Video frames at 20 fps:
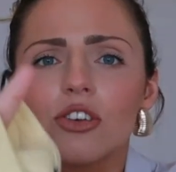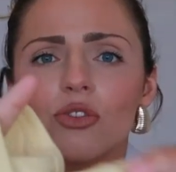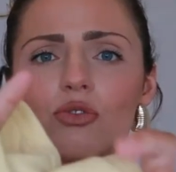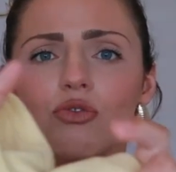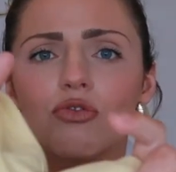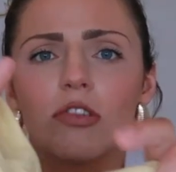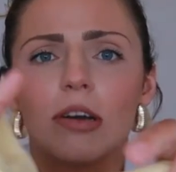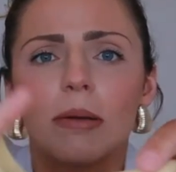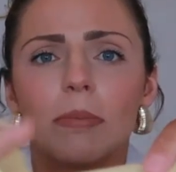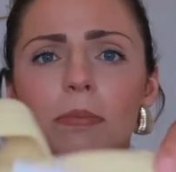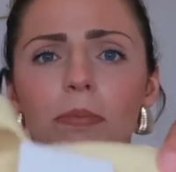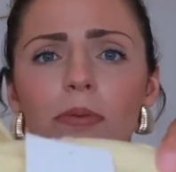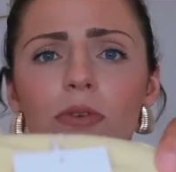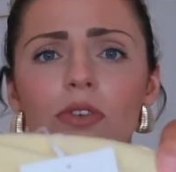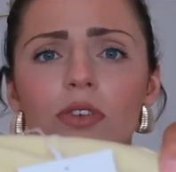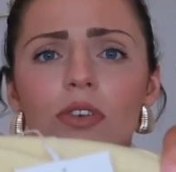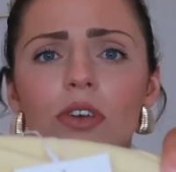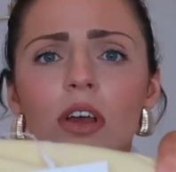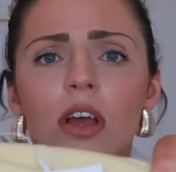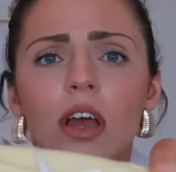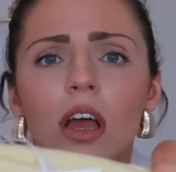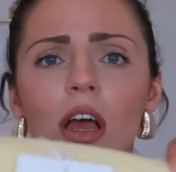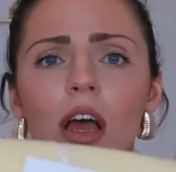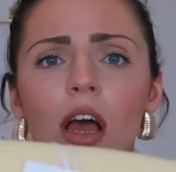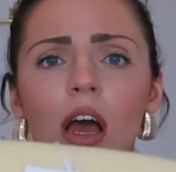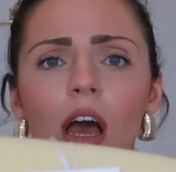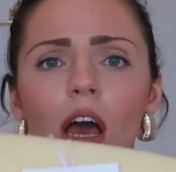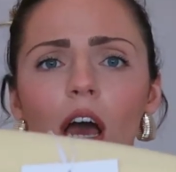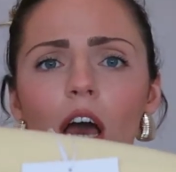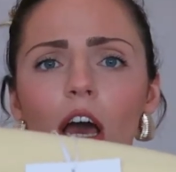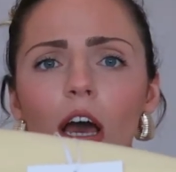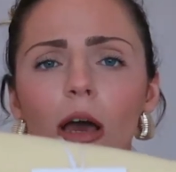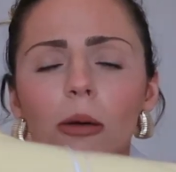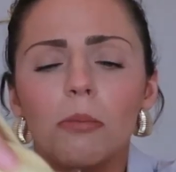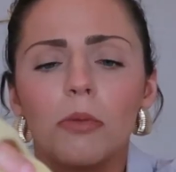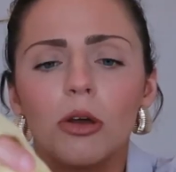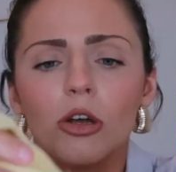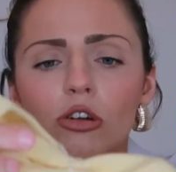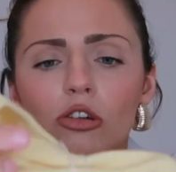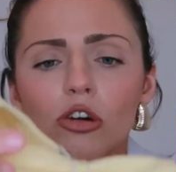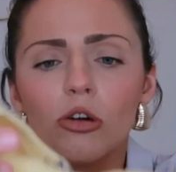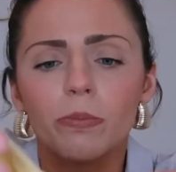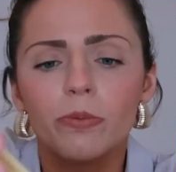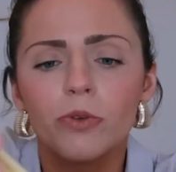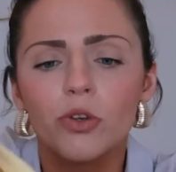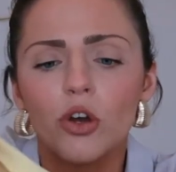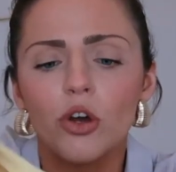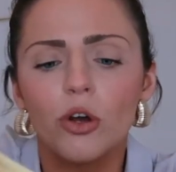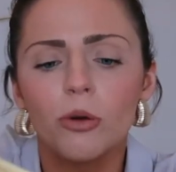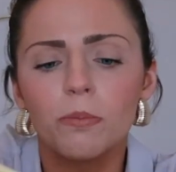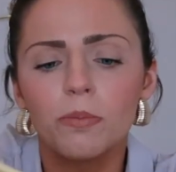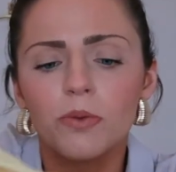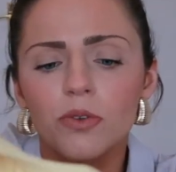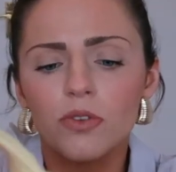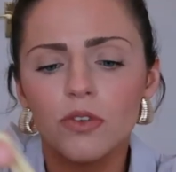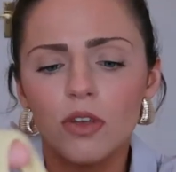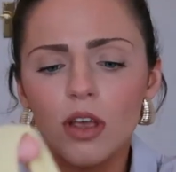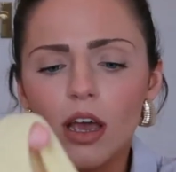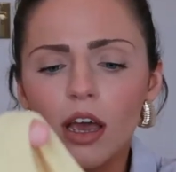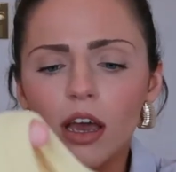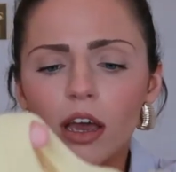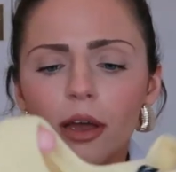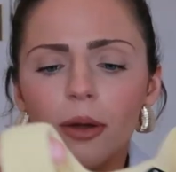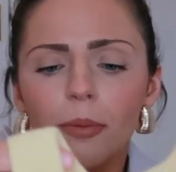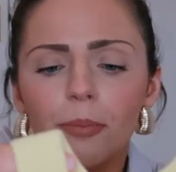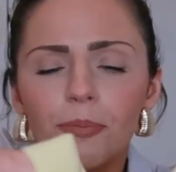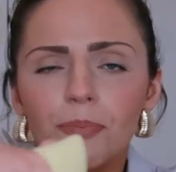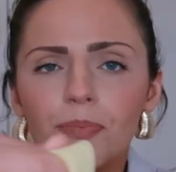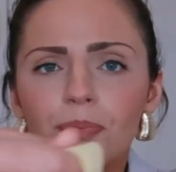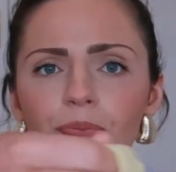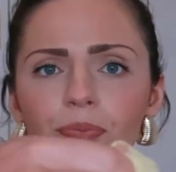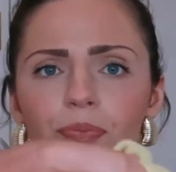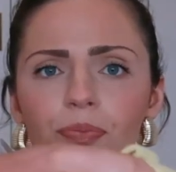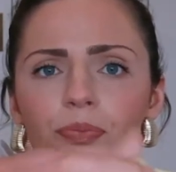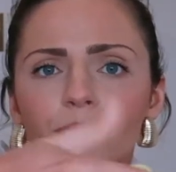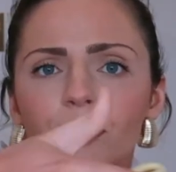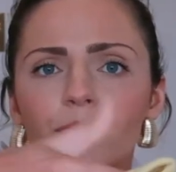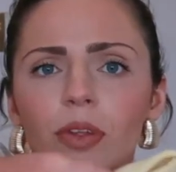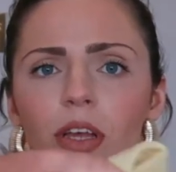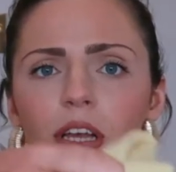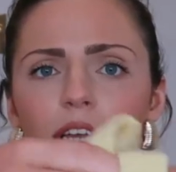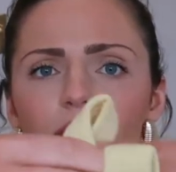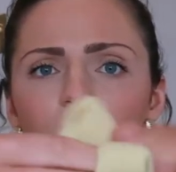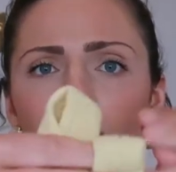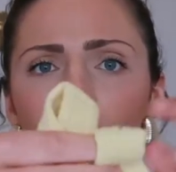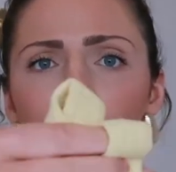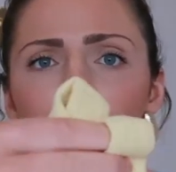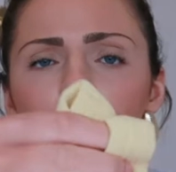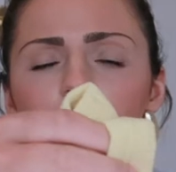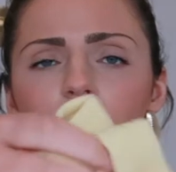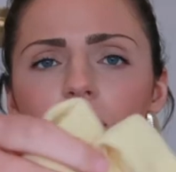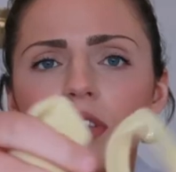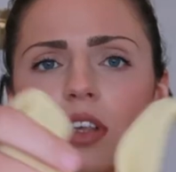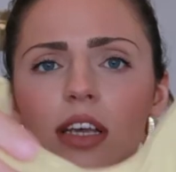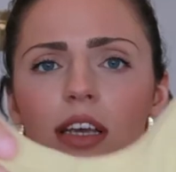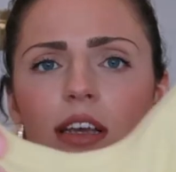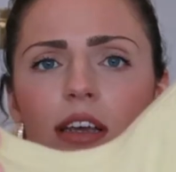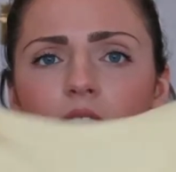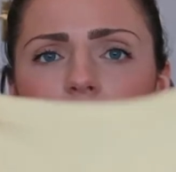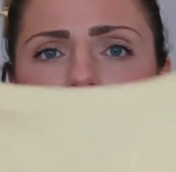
just ribbed um, crop tops. Um, and yeah, you can see